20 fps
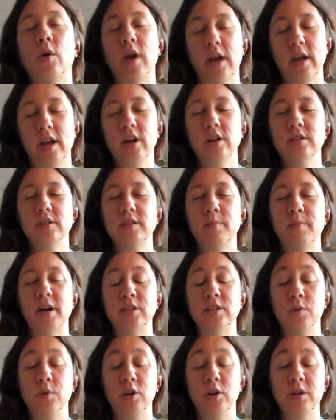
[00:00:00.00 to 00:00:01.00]
here's the
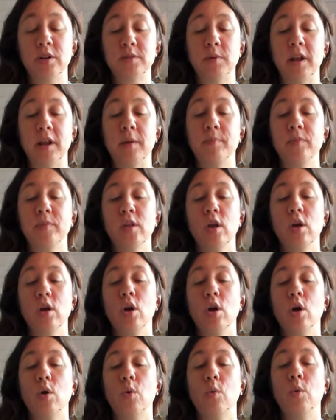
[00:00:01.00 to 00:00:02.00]
best way to explain it.
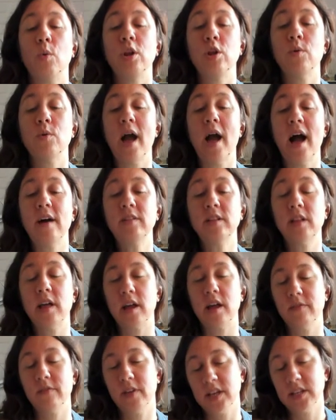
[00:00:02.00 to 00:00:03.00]
When you have a
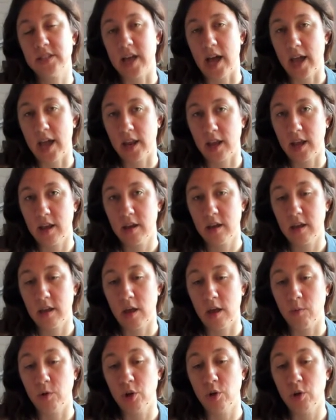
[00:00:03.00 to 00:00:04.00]
lot of anxiety
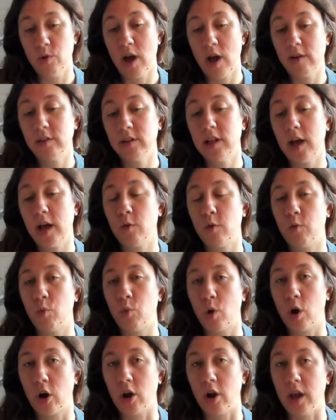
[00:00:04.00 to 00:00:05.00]
and when you have a lot of
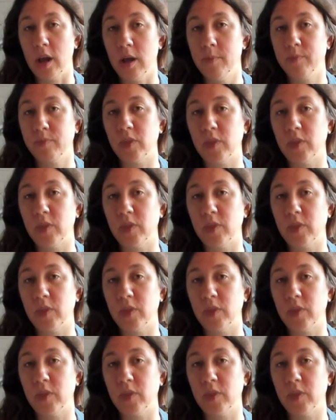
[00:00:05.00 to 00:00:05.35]
worry